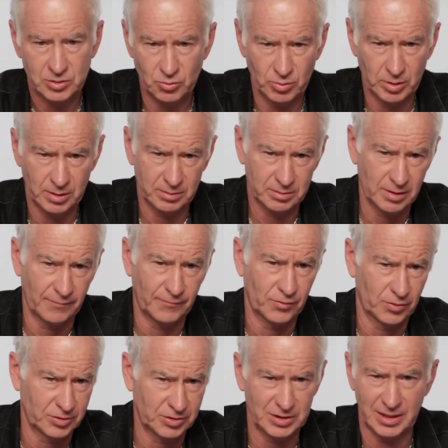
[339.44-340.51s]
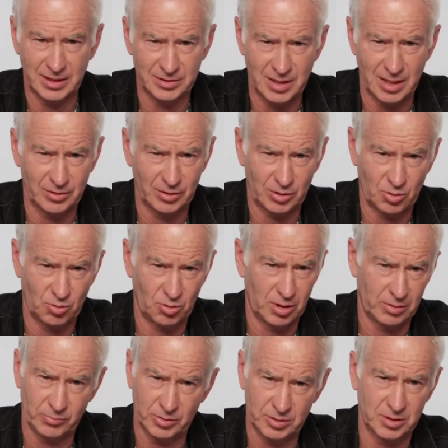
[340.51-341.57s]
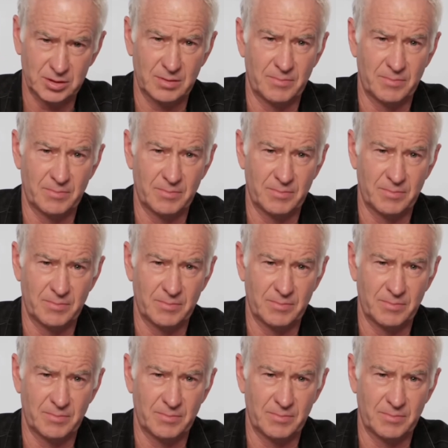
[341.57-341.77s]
doing the diverse things on the court, which is